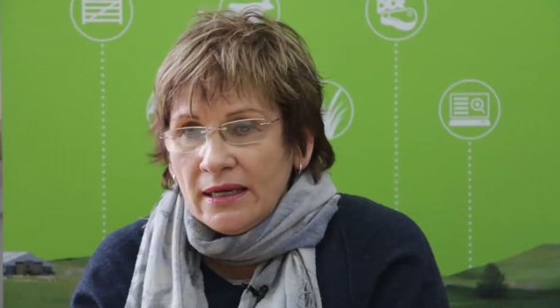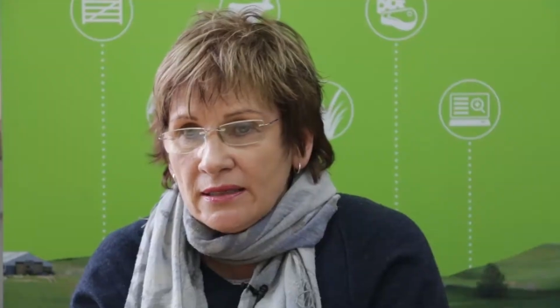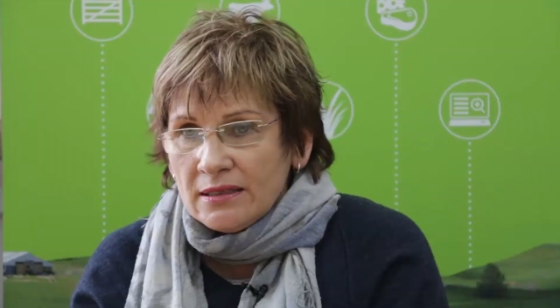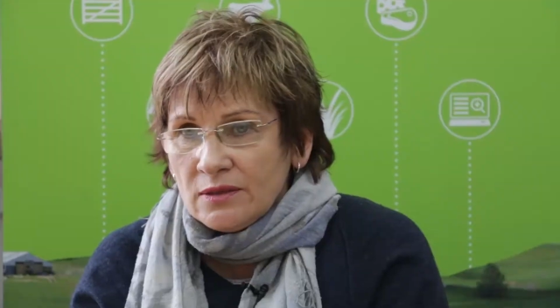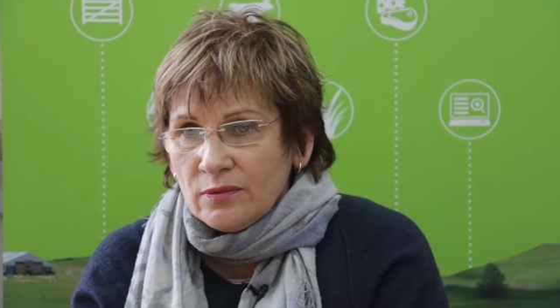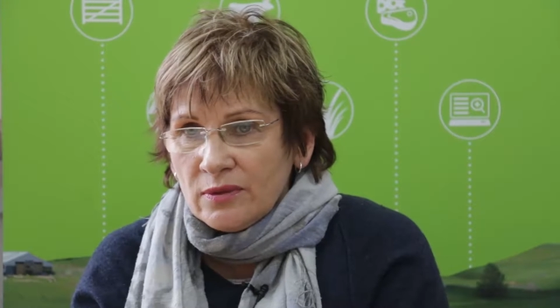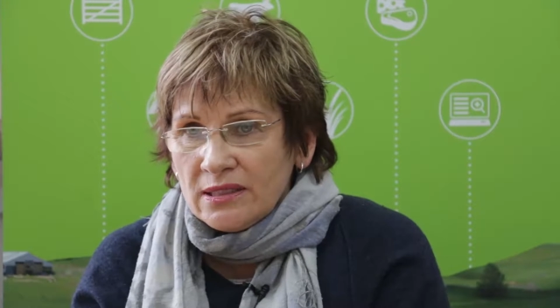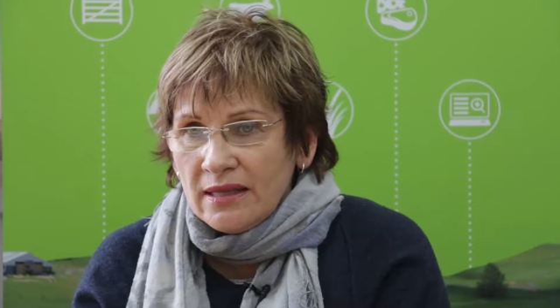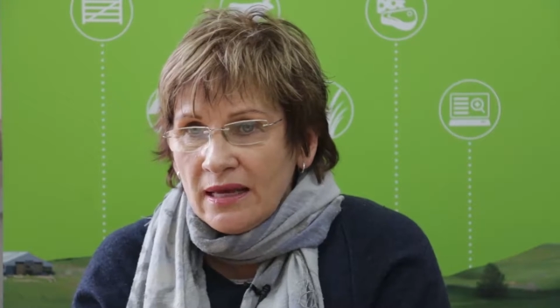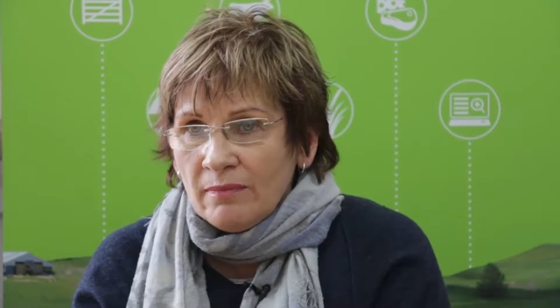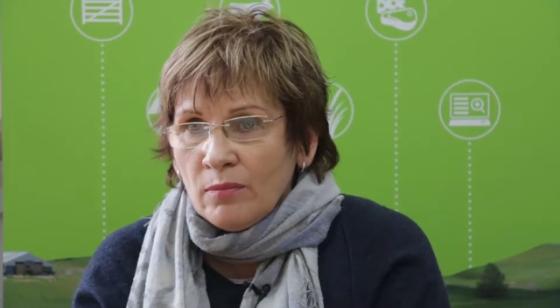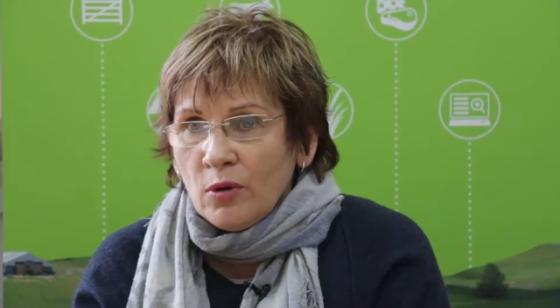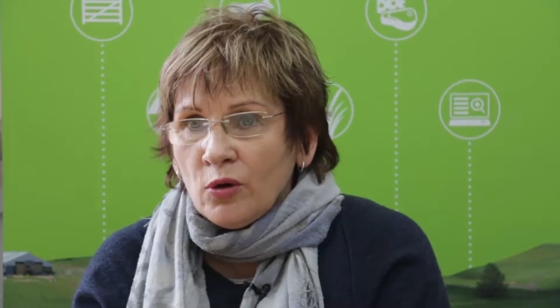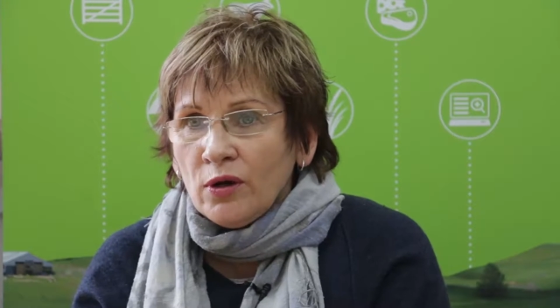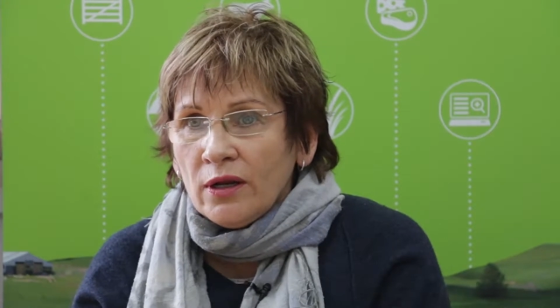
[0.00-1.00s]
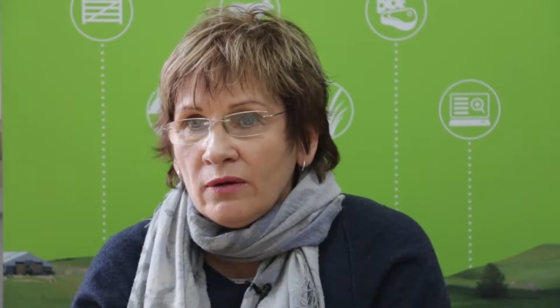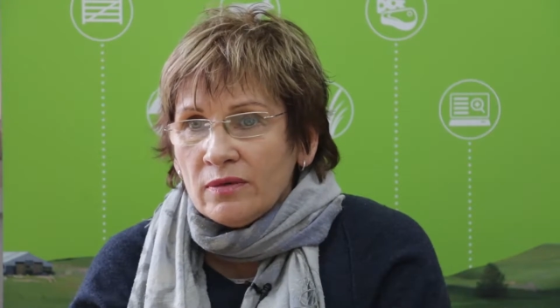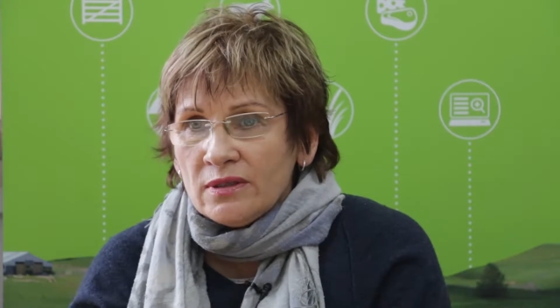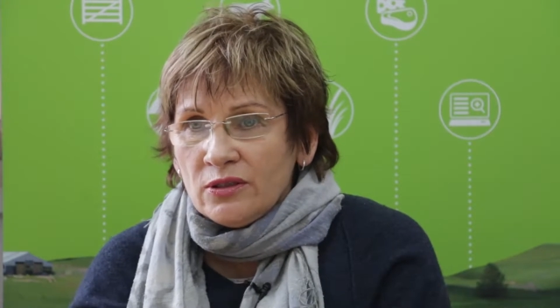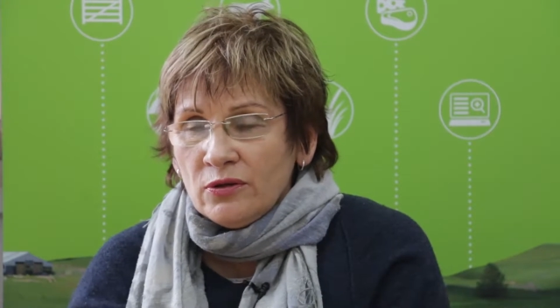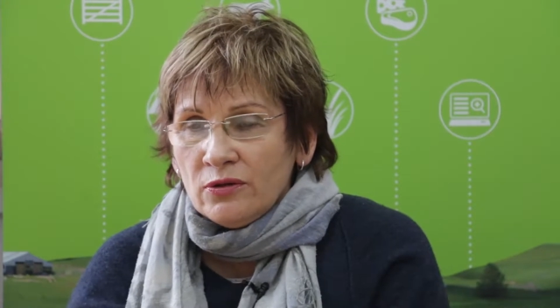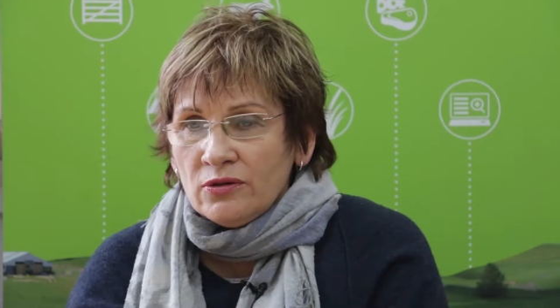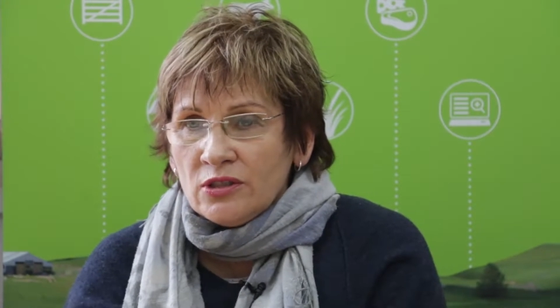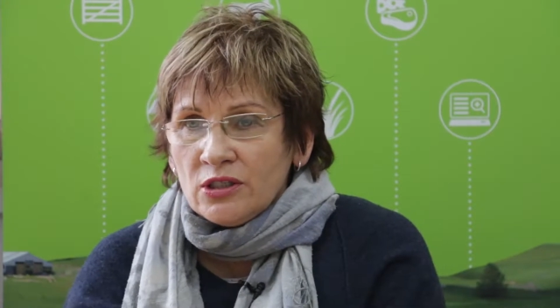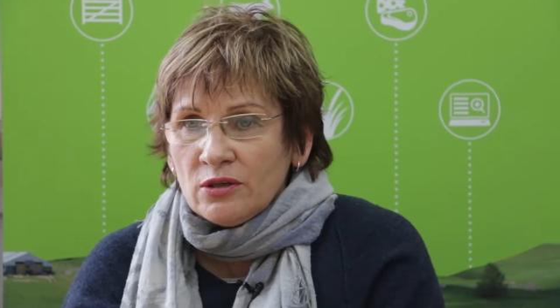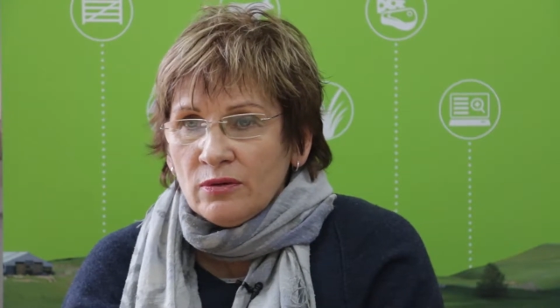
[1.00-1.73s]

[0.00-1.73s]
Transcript: next was that modelling was used